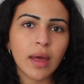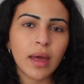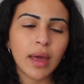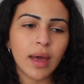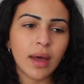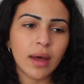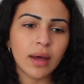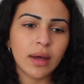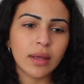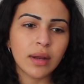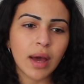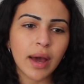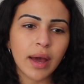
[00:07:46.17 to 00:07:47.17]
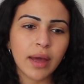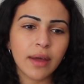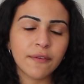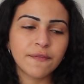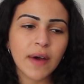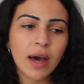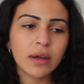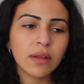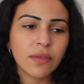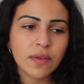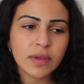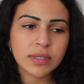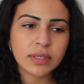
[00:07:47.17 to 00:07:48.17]
And I
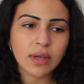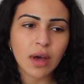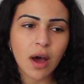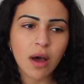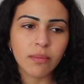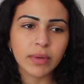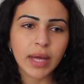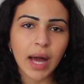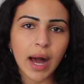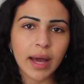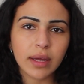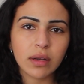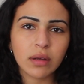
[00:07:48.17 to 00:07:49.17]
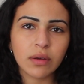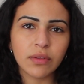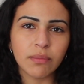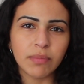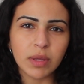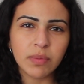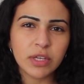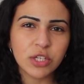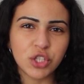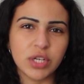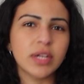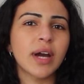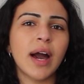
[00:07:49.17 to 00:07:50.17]
found this guide, the
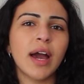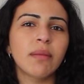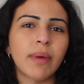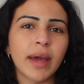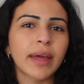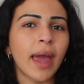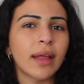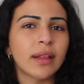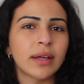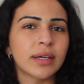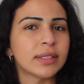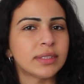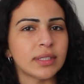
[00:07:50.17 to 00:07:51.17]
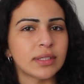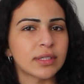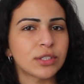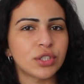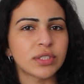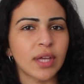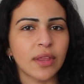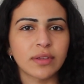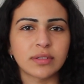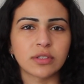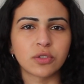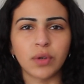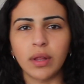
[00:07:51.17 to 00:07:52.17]
BBG guide by Kayla Itzinas. She's like
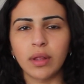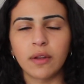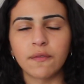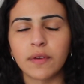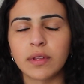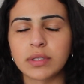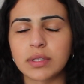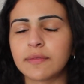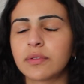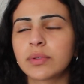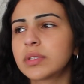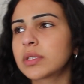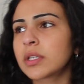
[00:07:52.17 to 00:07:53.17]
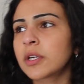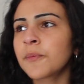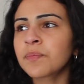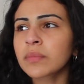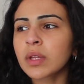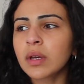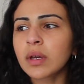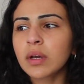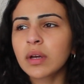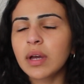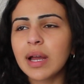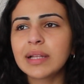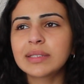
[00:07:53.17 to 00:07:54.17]
this Australian fitness influencer.
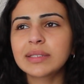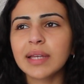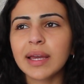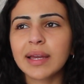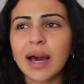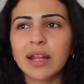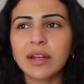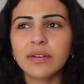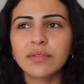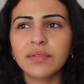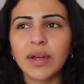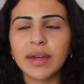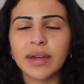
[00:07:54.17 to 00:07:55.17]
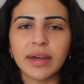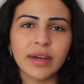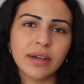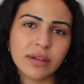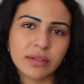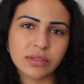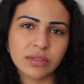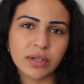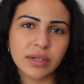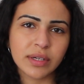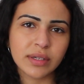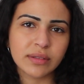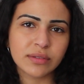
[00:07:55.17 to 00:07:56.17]
It's like kind of like HIIT
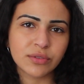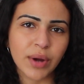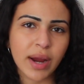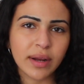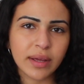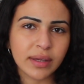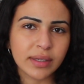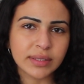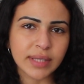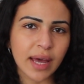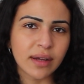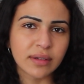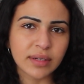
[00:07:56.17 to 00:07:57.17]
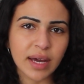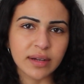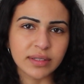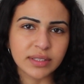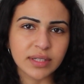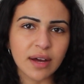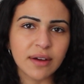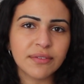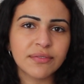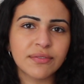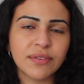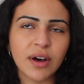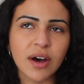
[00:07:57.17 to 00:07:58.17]
circuit training style kind of
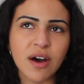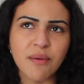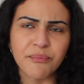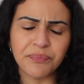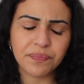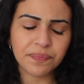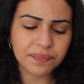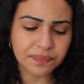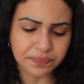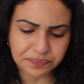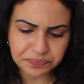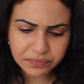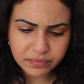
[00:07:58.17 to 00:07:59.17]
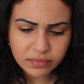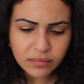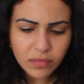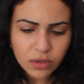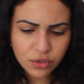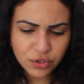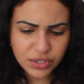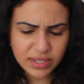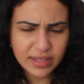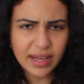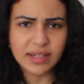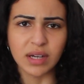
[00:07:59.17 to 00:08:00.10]
stuff. You just need like